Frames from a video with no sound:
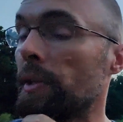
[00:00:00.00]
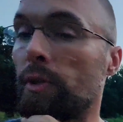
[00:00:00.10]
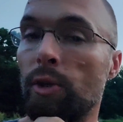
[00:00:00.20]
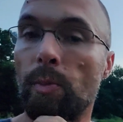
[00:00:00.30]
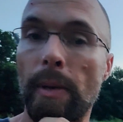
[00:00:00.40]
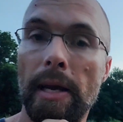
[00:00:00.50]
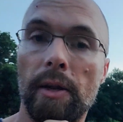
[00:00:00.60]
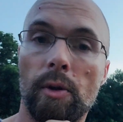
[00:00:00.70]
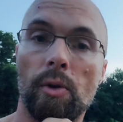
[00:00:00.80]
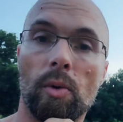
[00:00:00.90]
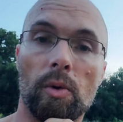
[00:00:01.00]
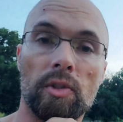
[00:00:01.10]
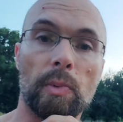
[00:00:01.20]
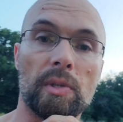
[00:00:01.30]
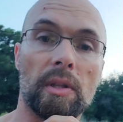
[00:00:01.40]
and 2 patio doors,
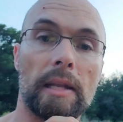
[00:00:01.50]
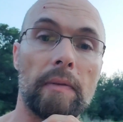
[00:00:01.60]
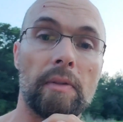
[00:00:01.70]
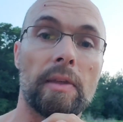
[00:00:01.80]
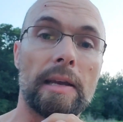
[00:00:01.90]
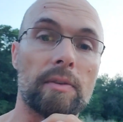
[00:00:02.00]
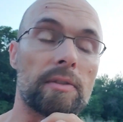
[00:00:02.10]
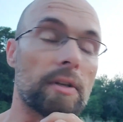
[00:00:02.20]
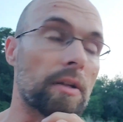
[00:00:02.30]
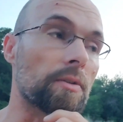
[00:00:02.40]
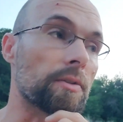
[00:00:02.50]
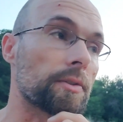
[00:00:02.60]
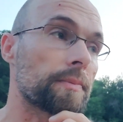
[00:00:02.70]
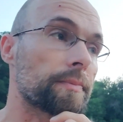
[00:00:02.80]
and it was $11,000.